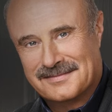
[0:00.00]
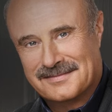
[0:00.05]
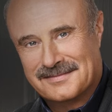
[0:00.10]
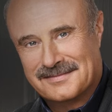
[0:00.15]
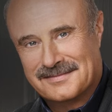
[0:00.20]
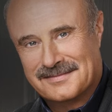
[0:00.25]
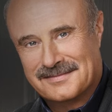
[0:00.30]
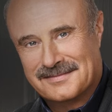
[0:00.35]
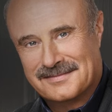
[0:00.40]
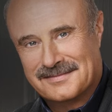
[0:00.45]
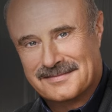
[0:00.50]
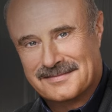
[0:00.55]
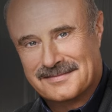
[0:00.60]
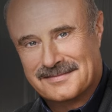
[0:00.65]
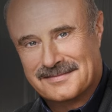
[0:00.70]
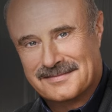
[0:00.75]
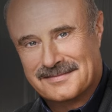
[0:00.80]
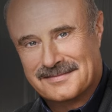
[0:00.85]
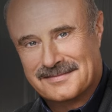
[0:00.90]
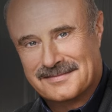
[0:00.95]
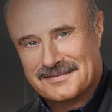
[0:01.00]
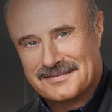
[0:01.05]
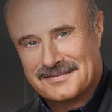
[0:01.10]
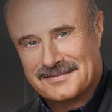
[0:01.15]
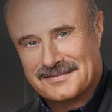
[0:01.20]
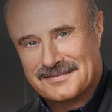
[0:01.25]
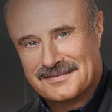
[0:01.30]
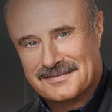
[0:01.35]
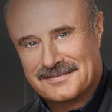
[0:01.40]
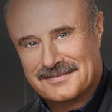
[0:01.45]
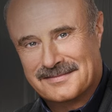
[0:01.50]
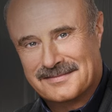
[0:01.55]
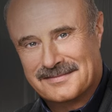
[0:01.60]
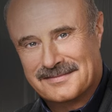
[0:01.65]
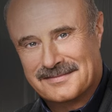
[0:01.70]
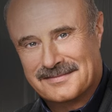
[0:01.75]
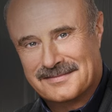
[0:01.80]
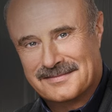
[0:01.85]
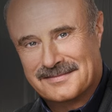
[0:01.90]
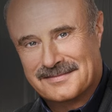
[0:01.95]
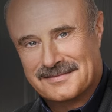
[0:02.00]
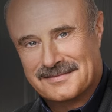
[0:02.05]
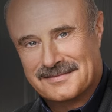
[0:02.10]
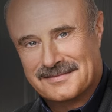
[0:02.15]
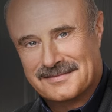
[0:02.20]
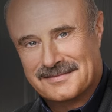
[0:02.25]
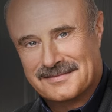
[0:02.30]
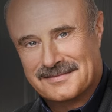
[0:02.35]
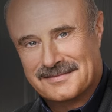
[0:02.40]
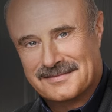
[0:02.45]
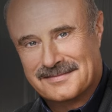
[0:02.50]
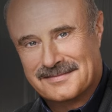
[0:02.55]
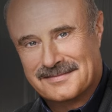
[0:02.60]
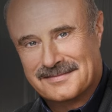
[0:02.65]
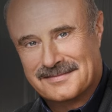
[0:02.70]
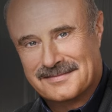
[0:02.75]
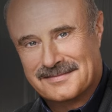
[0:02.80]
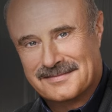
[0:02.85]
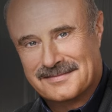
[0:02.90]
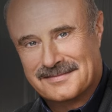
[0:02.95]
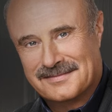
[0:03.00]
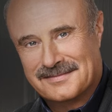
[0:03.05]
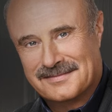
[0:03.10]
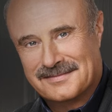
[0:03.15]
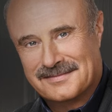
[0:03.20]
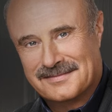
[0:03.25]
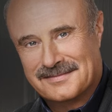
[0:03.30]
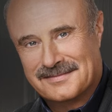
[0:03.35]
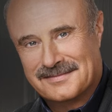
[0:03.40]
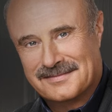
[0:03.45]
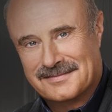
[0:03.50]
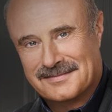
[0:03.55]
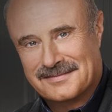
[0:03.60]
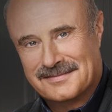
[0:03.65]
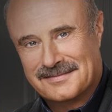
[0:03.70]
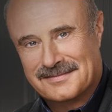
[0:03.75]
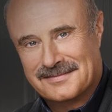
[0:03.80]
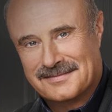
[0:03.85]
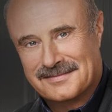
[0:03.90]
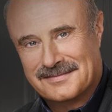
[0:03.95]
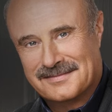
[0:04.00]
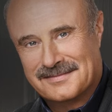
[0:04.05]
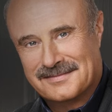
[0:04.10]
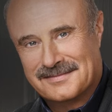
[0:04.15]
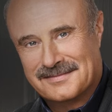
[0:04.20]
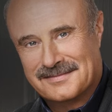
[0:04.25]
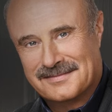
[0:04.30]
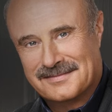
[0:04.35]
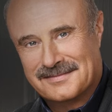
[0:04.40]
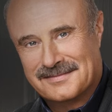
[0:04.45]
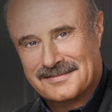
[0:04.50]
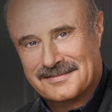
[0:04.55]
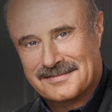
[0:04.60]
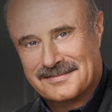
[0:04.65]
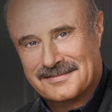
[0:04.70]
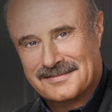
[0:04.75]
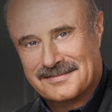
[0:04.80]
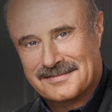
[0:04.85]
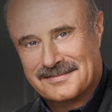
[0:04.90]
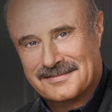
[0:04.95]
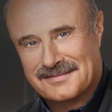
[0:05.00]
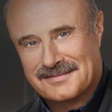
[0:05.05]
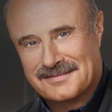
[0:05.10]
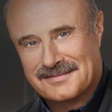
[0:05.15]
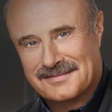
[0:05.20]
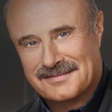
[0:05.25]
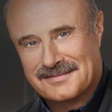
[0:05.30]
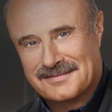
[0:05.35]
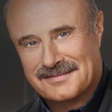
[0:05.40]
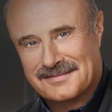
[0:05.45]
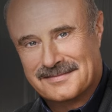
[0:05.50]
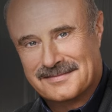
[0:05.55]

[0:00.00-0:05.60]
This is a still picture; no speech is visible.